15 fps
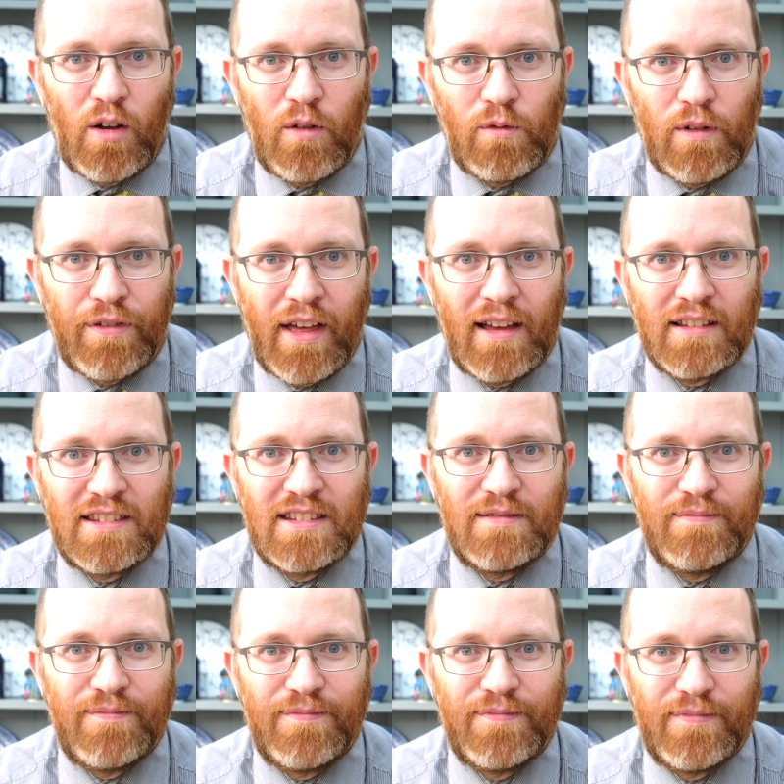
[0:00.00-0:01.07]
with that,
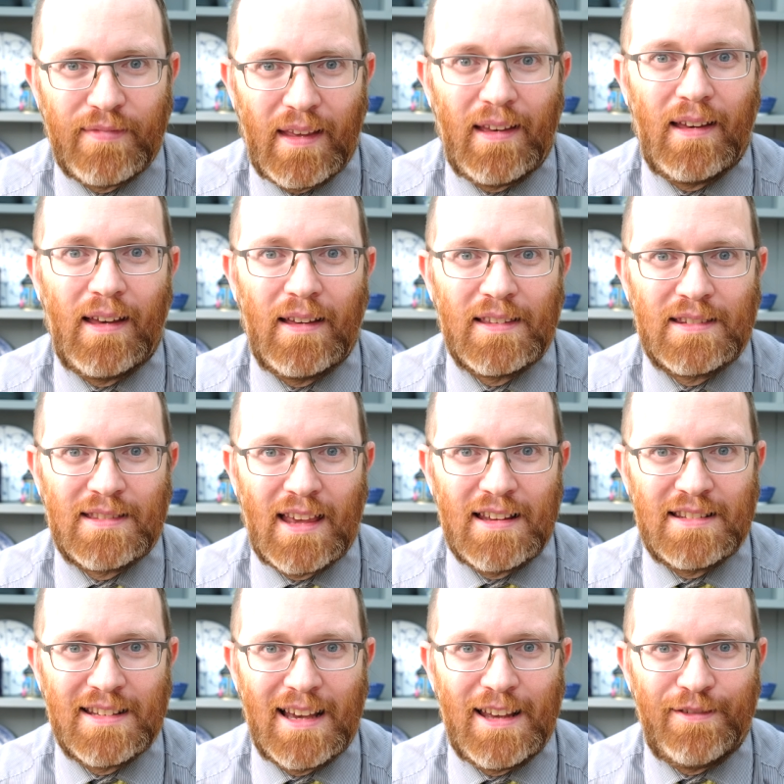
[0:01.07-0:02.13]
stay
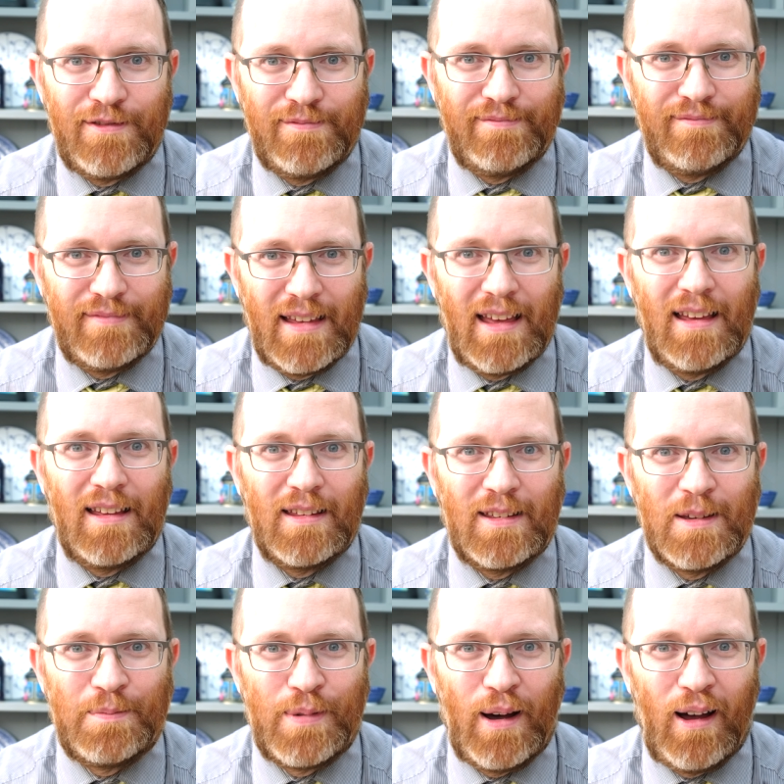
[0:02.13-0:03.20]
safe,
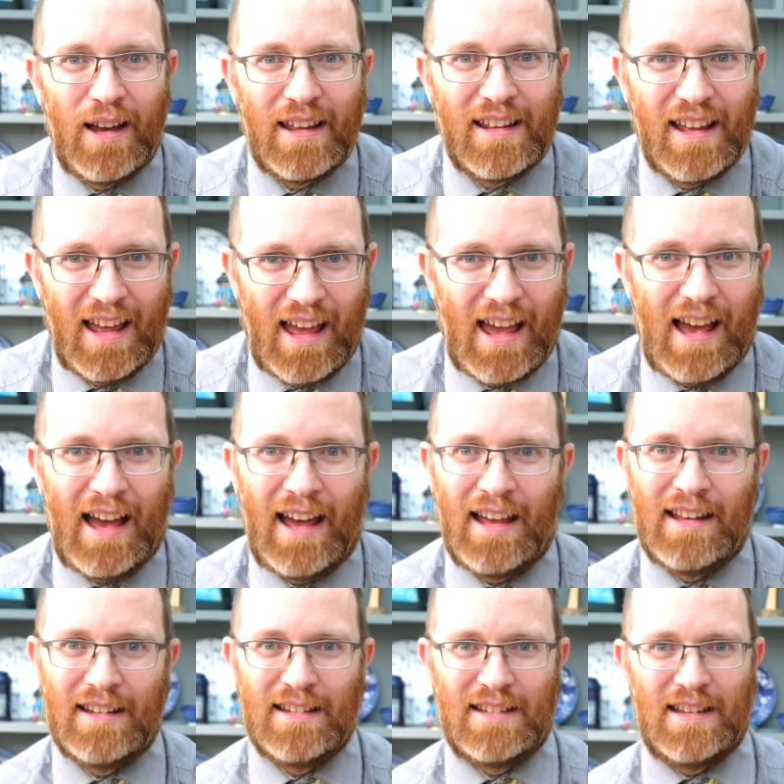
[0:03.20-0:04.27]
goodbye,
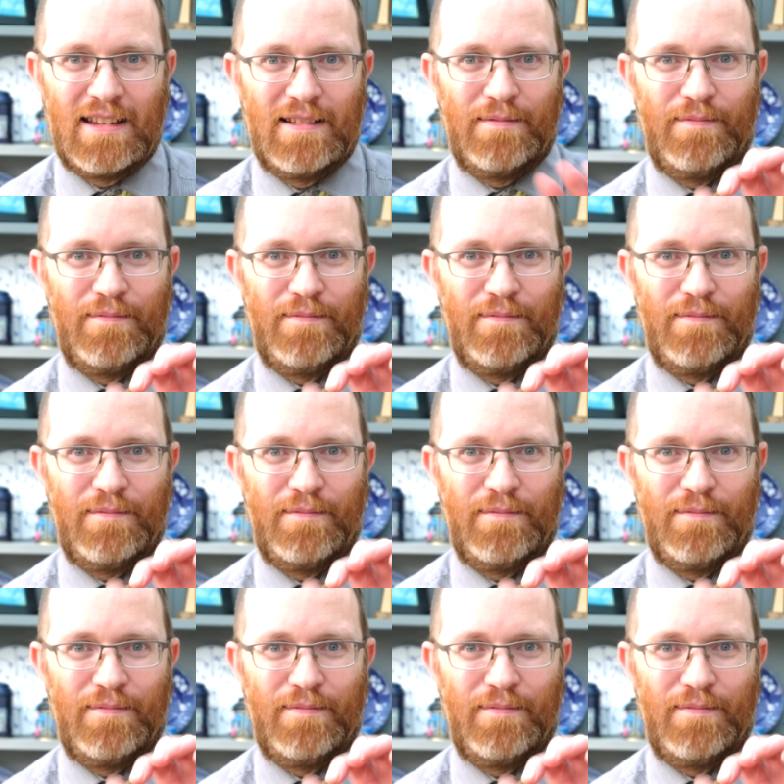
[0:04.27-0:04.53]
and